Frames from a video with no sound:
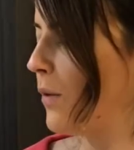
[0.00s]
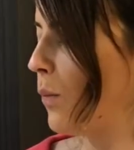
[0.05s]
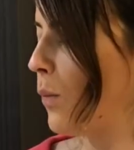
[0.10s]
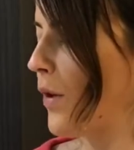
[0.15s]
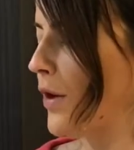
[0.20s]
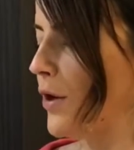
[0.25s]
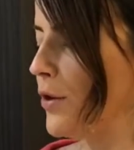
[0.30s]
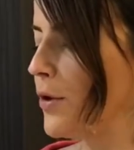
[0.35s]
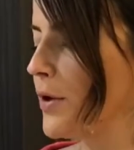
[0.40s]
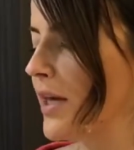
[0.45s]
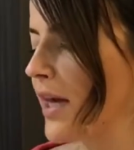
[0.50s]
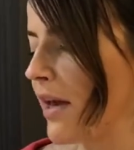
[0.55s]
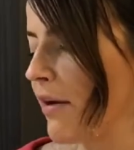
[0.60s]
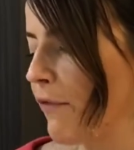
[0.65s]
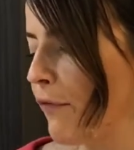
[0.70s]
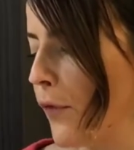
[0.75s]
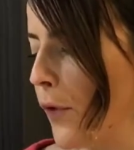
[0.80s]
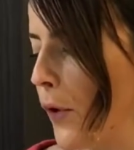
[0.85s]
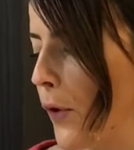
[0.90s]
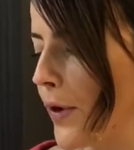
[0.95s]
what you're looking
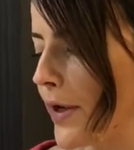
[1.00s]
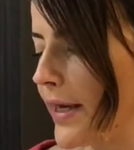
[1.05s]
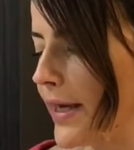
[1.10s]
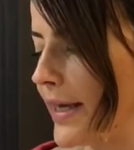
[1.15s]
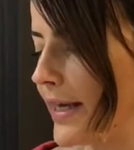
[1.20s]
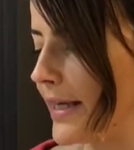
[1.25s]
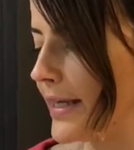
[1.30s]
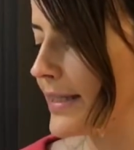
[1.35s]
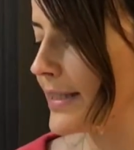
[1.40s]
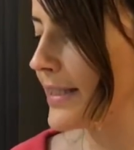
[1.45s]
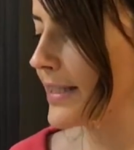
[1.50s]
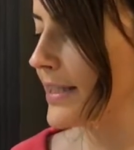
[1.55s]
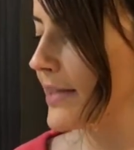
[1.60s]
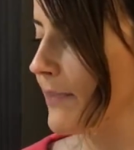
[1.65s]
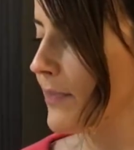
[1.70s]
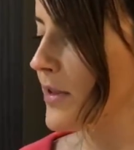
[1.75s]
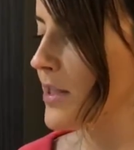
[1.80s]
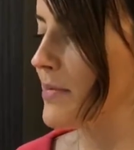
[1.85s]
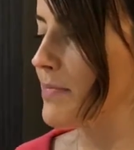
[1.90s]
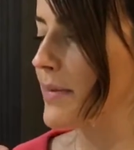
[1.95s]
for is
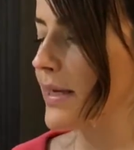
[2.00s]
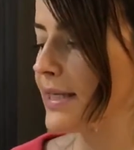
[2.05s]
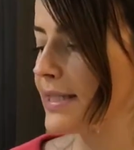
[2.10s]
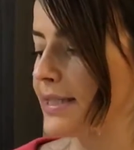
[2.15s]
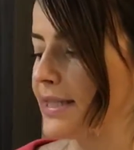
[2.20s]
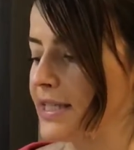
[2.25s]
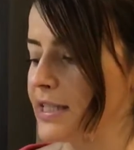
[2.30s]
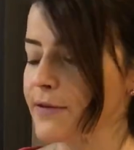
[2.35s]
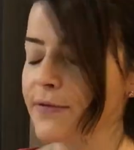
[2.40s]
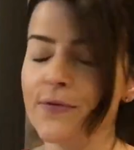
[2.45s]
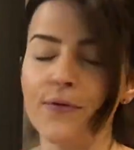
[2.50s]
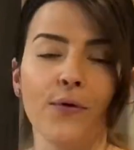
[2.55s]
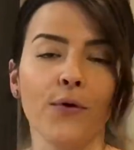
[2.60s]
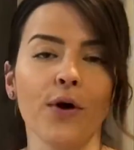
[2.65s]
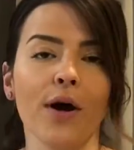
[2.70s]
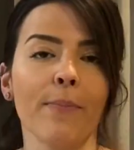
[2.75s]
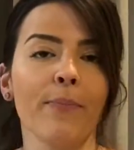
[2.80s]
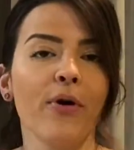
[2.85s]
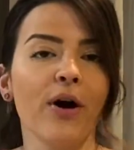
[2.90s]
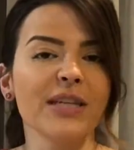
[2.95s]
to mix this for
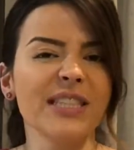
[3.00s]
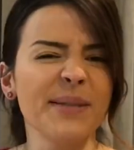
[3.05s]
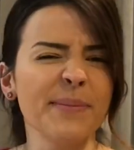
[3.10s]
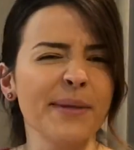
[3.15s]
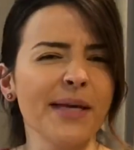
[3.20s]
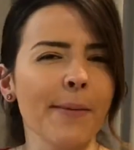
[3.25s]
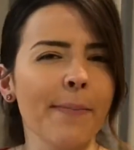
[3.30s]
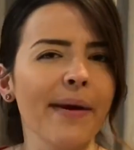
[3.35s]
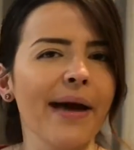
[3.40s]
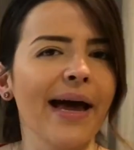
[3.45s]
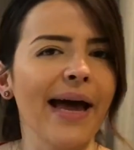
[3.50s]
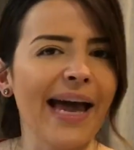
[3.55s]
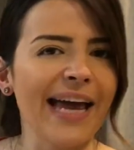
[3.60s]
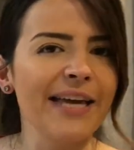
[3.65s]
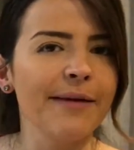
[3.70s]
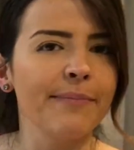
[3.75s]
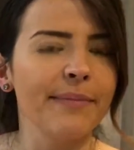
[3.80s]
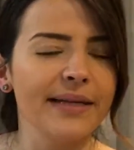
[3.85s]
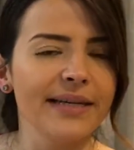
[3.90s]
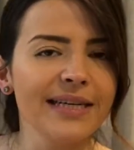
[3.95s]
approximately about 8
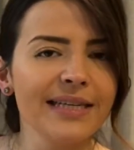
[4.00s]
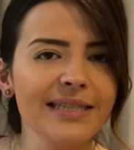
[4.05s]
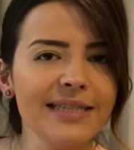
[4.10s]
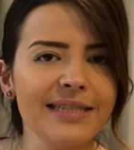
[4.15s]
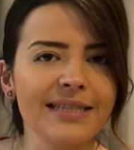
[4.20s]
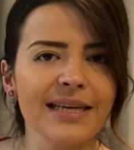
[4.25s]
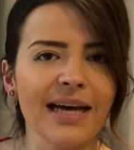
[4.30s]
minutes